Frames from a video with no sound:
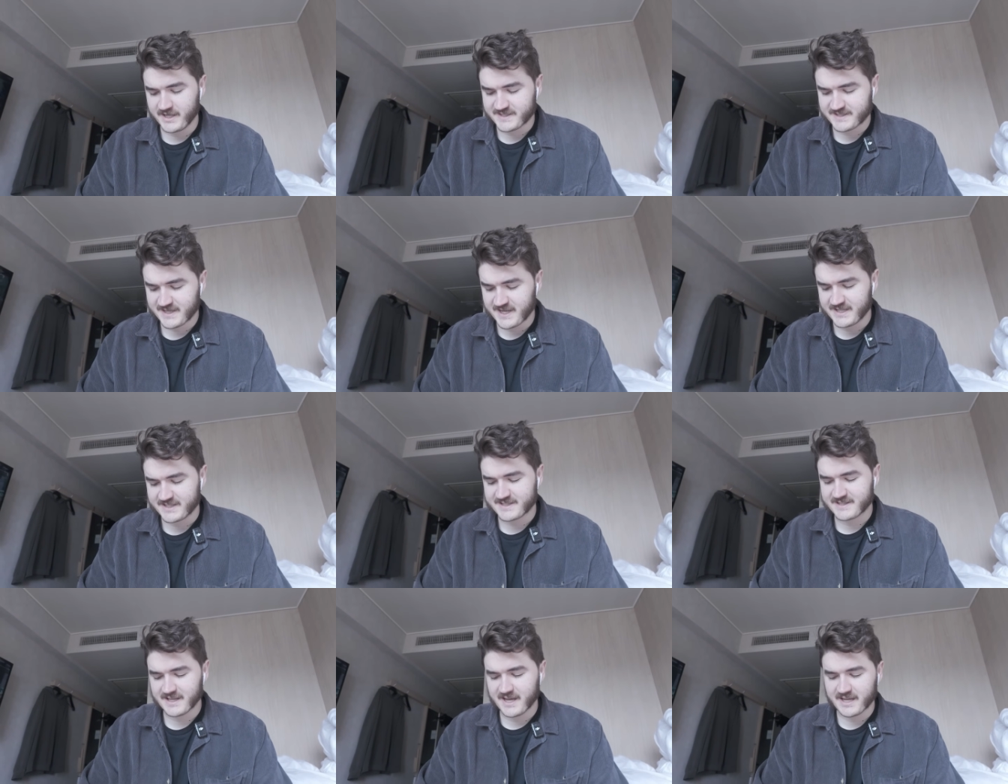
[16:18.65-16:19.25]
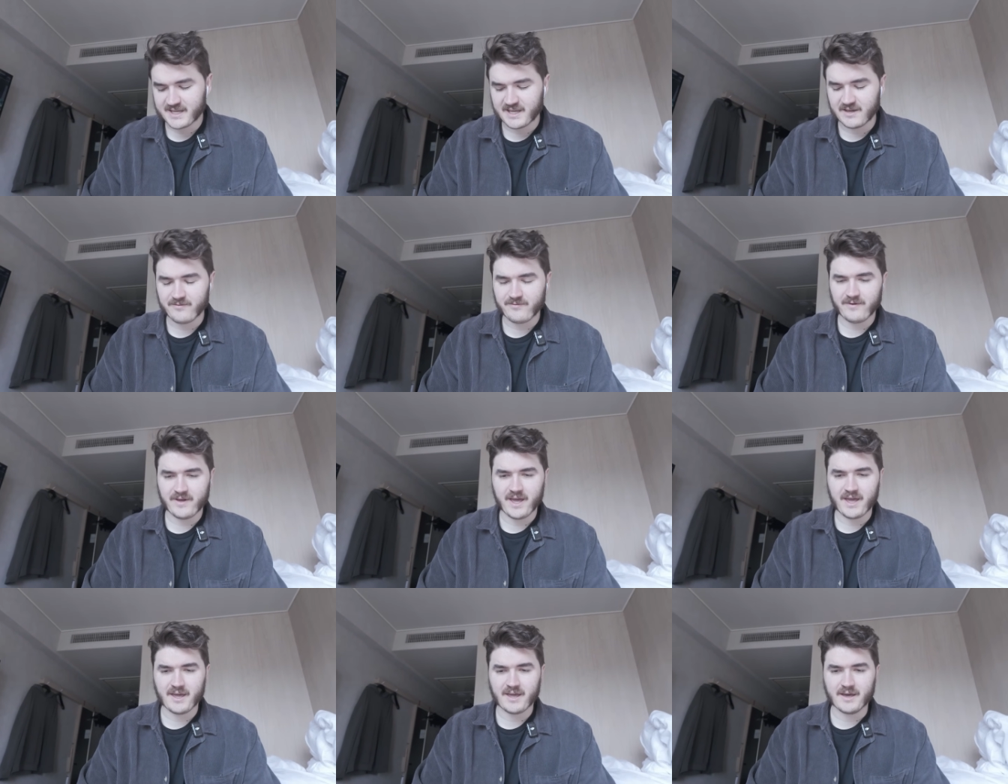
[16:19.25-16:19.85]
It's it's like
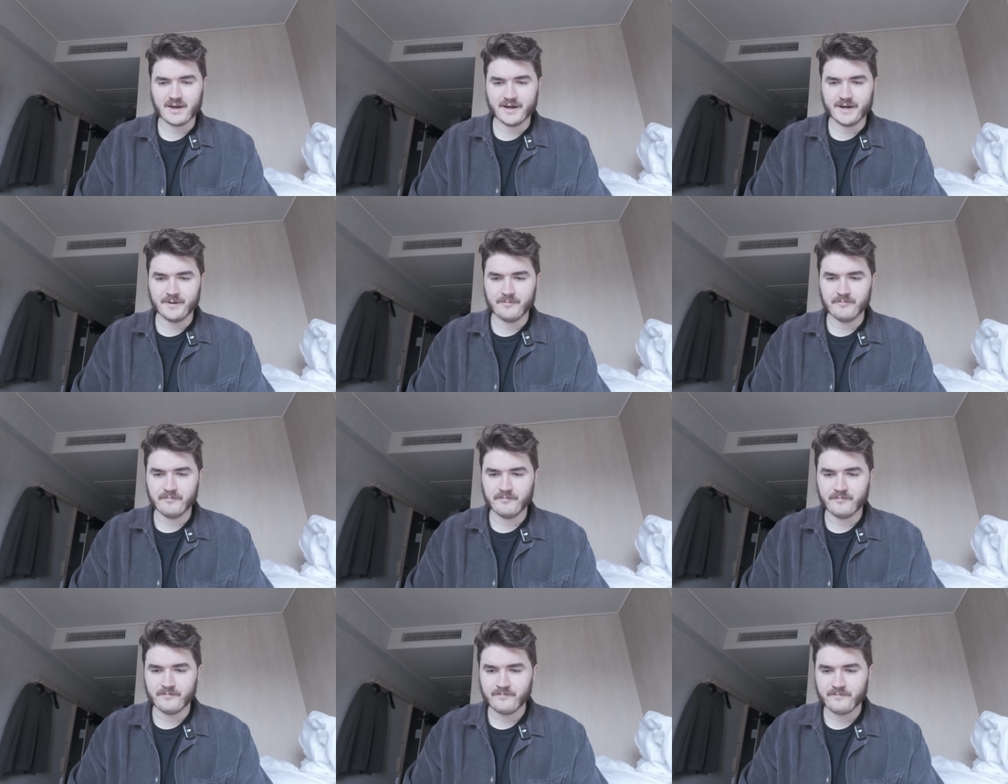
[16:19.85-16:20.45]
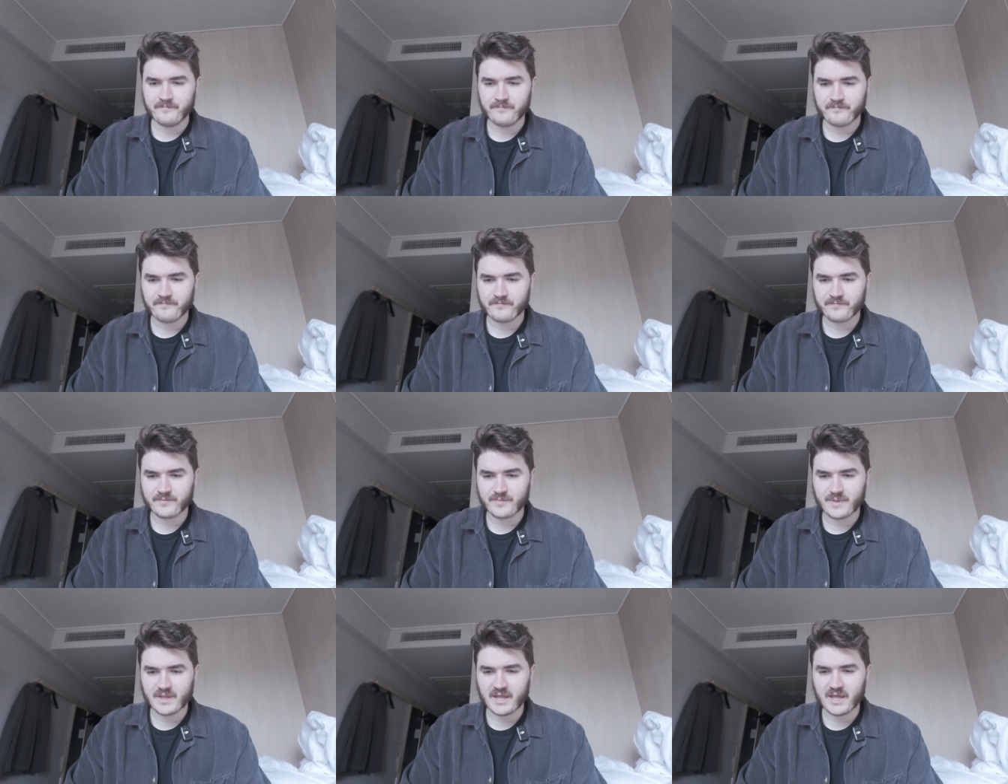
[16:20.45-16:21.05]
if a um,
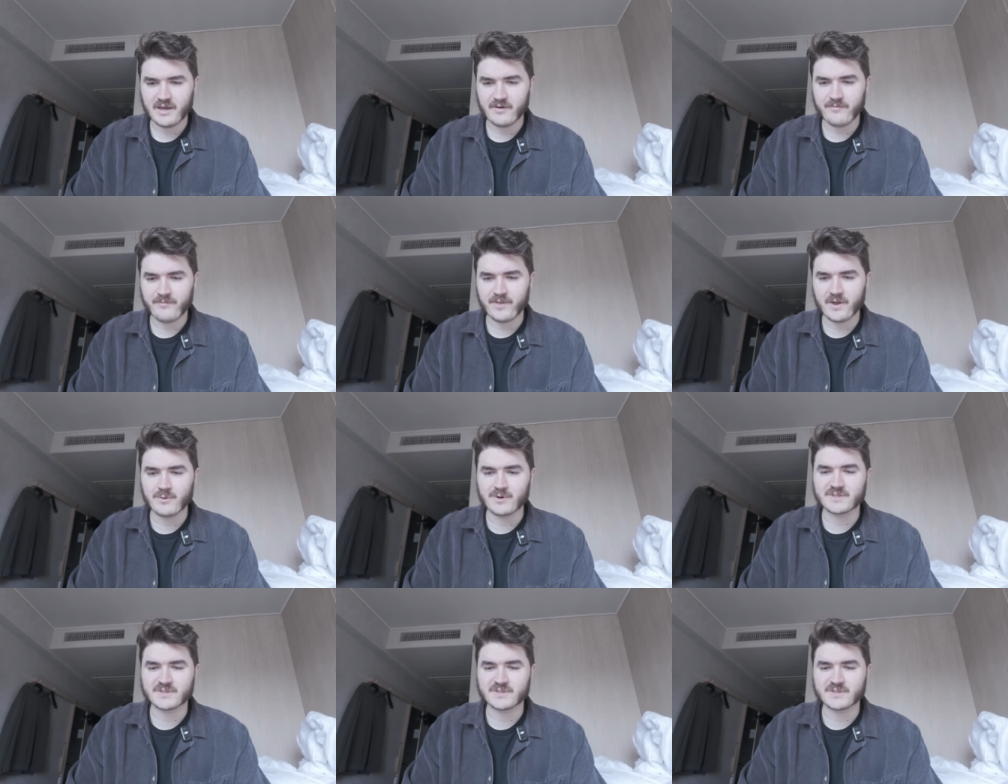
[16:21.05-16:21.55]
if there